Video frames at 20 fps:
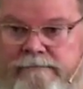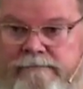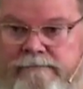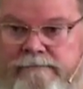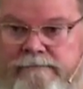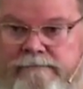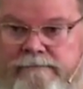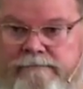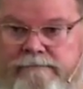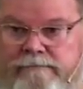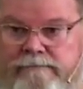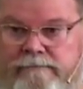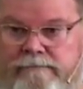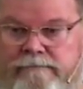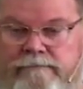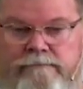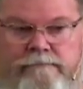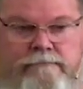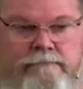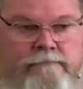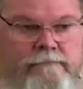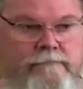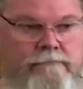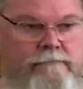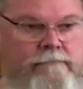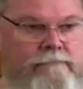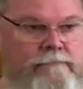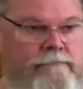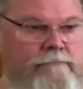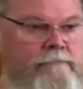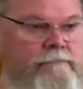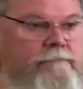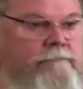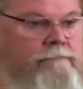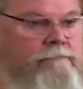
(no one is talking)